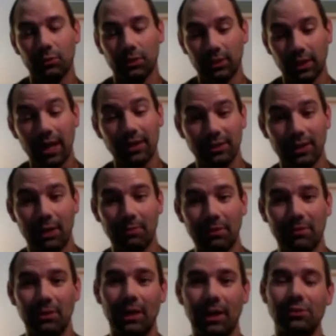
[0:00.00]
will not turn up,
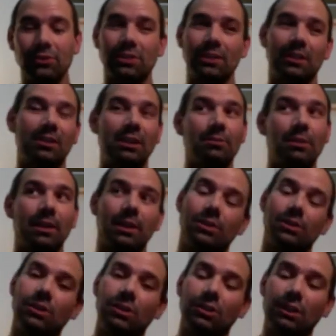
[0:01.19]
even though interestingness seems like it
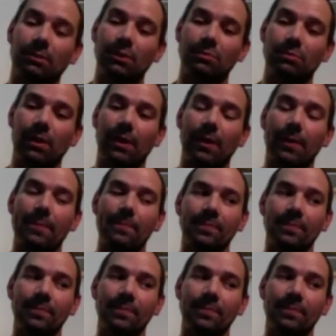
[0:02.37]
should do so much better.